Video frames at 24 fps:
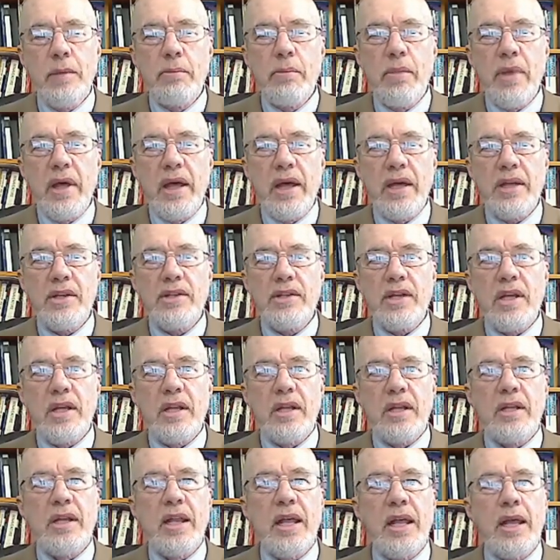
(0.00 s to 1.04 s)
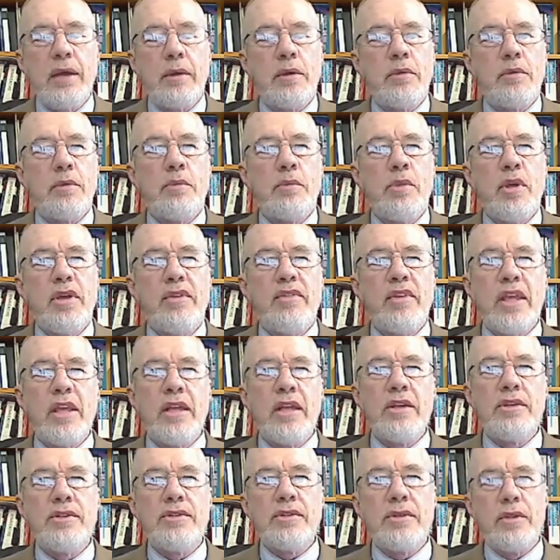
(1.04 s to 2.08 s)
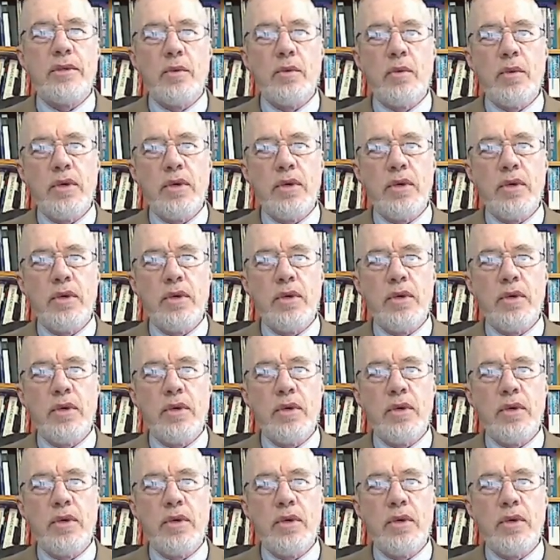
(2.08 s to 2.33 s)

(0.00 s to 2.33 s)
but now when we're moving into the